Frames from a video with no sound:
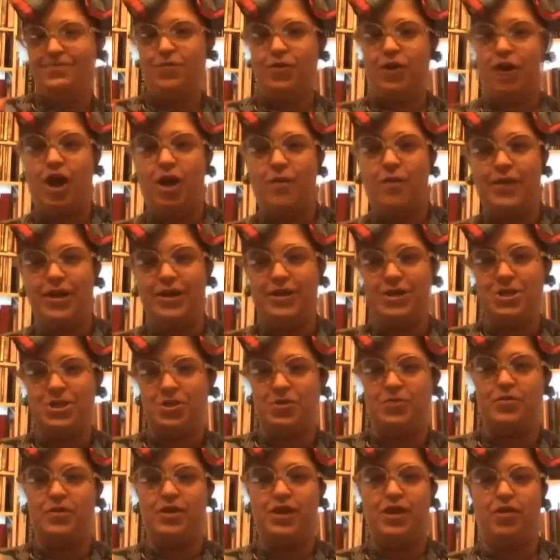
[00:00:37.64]
We're coming
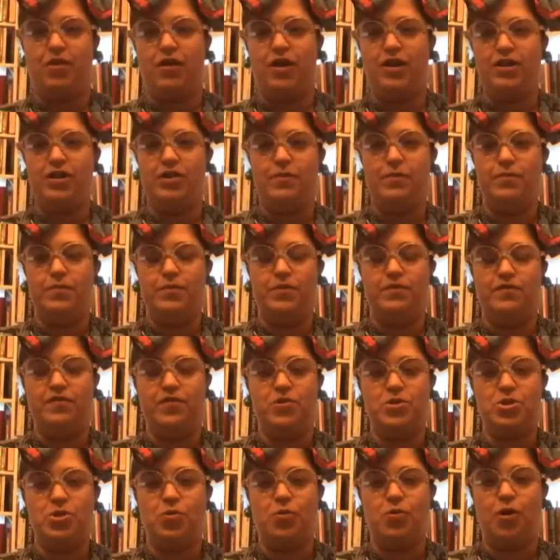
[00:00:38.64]
into here in the, the
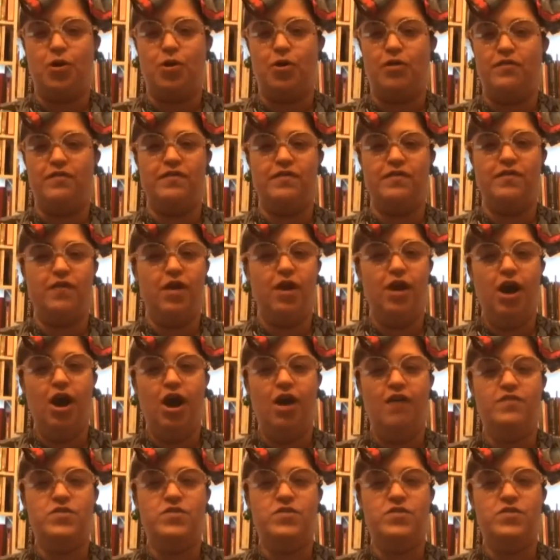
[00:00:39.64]
first quarter of, of